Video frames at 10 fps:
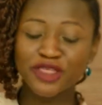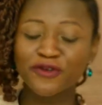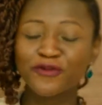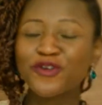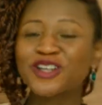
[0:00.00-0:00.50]

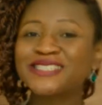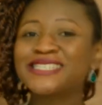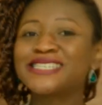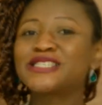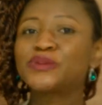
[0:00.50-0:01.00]
The
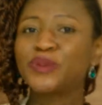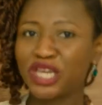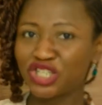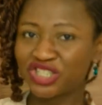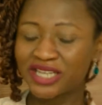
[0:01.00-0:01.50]
first is
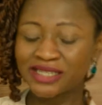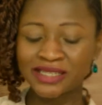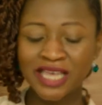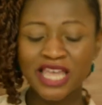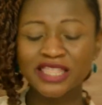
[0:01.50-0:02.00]

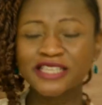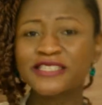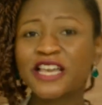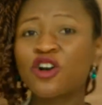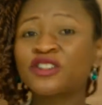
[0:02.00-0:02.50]
patience, the
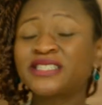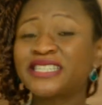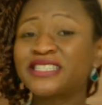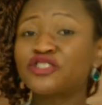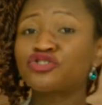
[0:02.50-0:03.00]
second
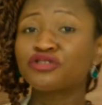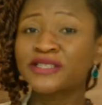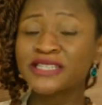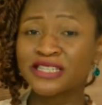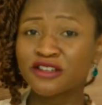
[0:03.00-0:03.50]
is
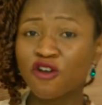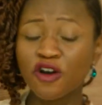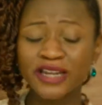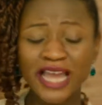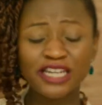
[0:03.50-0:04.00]
trust in
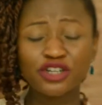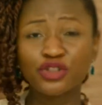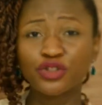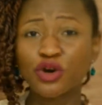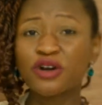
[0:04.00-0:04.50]
God, and
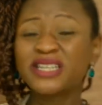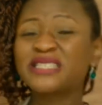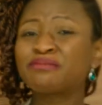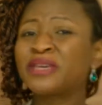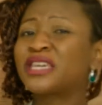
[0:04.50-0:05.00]
the third
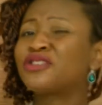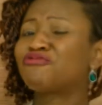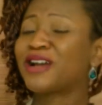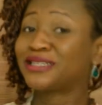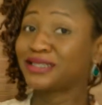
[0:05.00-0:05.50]
is
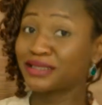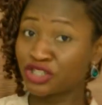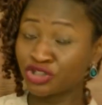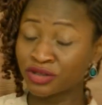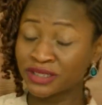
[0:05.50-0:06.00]
making right
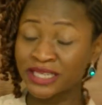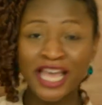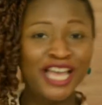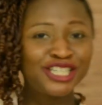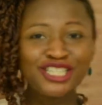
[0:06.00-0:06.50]
decisions.
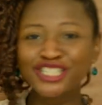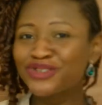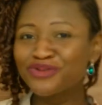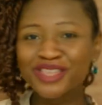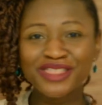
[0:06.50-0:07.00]

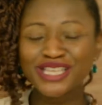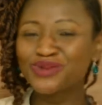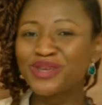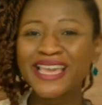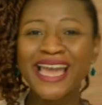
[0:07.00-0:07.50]
These three
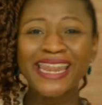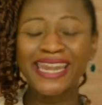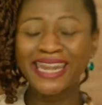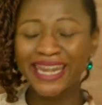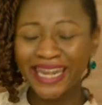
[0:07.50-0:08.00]
things we
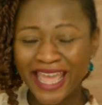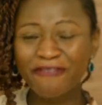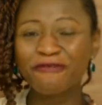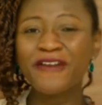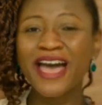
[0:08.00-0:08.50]
can
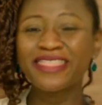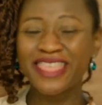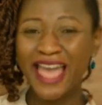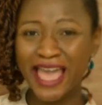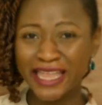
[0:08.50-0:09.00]
never,
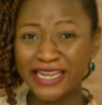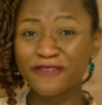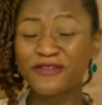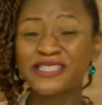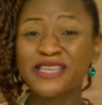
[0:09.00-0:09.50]
they are
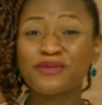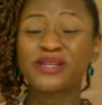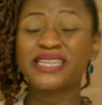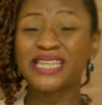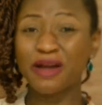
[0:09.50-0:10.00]

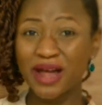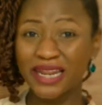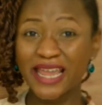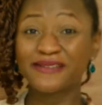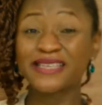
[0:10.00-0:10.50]
inevitable in our
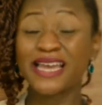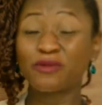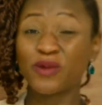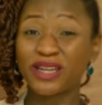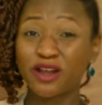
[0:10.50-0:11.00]
lives
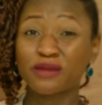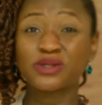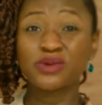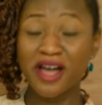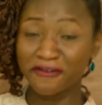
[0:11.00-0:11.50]
and when it
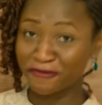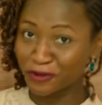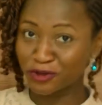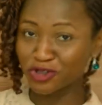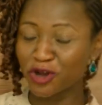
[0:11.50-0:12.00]
comes to our
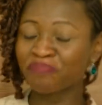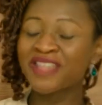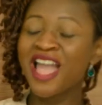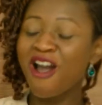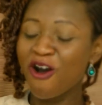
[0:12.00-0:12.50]
future.
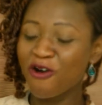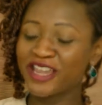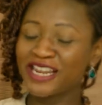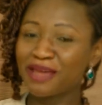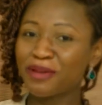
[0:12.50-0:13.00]

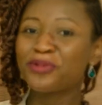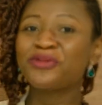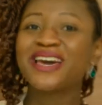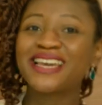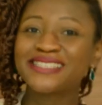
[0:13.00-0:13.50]
Okay, let me
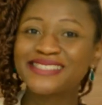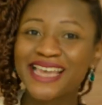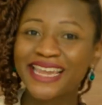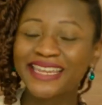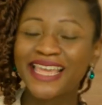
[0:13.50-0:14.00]
put that
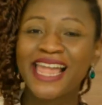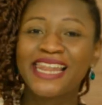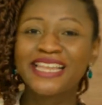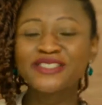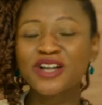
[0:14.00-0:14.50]
aside.
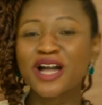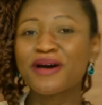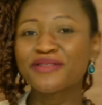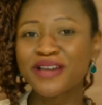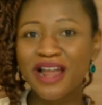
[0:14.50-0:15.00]
Let's talk
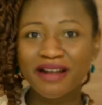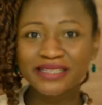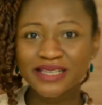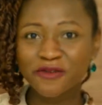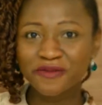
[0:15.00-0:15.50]
about the
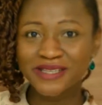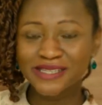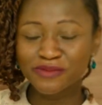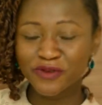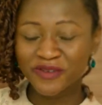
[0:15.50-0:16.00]
characters of
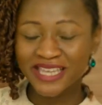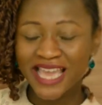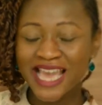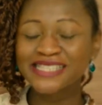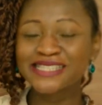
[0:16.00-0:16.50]
this movie.
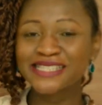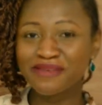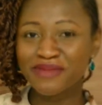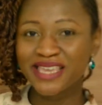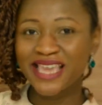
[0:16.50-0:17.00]

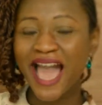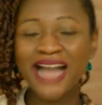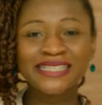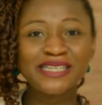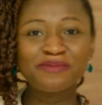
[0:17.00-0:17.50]
Simi,
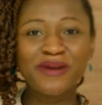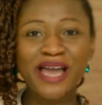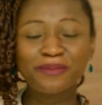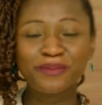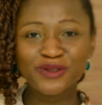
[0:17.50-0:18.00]
acted
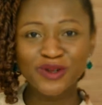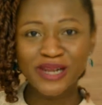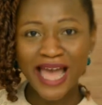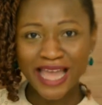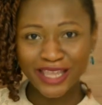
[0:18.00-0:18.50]
by
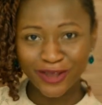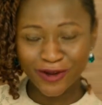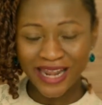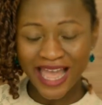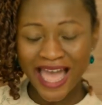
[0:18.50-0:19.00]
Bisola
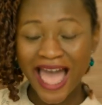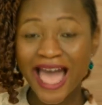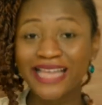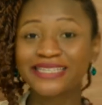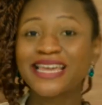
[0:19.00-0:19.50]
Ayiola,
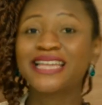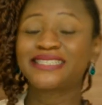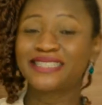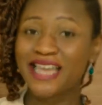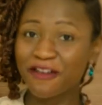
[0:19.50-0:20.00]
and
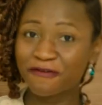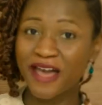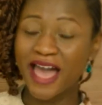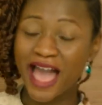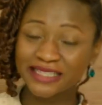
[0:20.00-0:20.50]

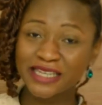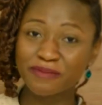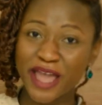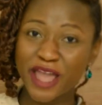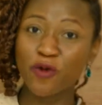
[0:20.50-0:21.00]
Tafa,
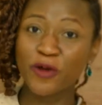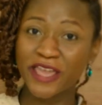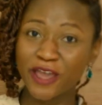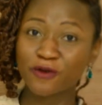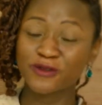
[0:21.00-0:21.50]
acted by
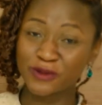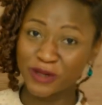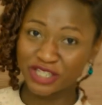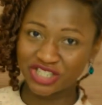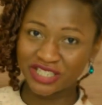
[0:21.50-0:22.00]
Oke
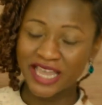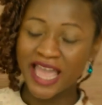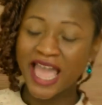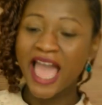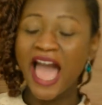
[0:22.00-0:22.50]
Usueshi.
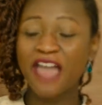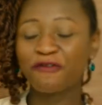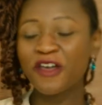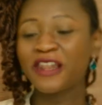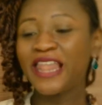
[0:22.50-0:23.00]
I
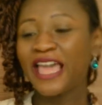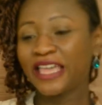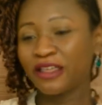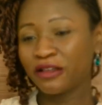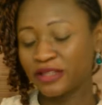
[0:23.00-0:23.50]
felt
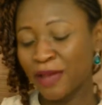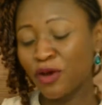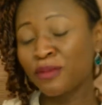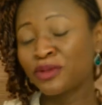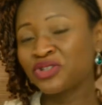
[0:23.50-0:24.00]
like
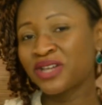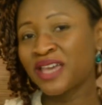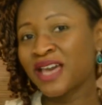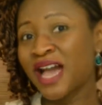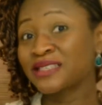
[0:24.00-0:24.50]
them coming
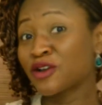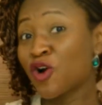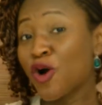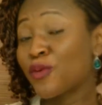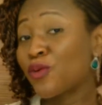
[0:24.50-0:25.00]
together as a
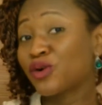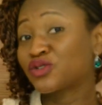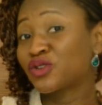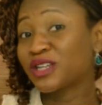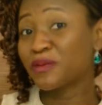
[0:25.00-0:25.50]
couple
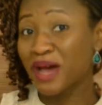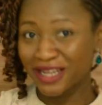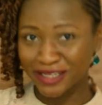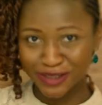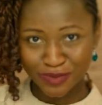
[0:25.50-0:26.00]
was not a
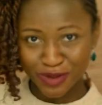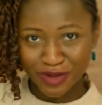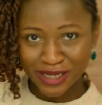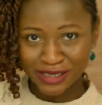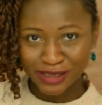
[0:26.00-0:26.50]
bad
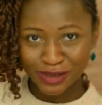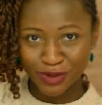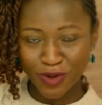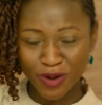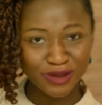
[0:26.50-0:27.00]
experience, you
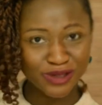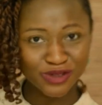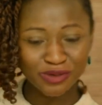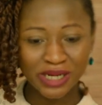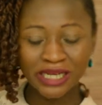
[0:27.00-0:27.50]
know, on the
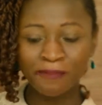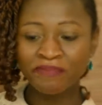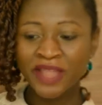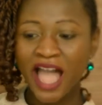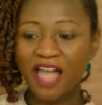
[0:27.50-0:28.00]
screen.
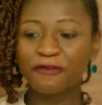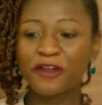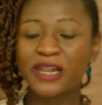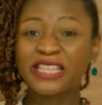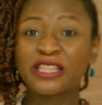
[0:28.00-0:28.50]
I
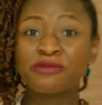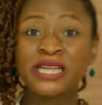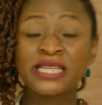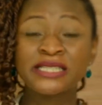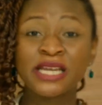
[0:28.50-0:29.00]
felt like they
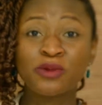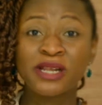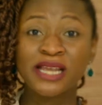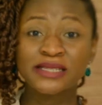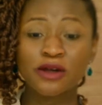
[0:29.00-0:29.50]
related
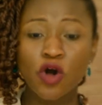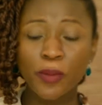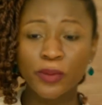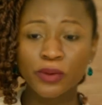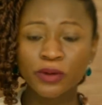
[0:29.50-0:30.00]
well as a
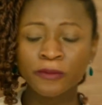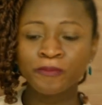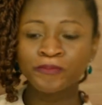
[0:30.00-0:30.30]
couple.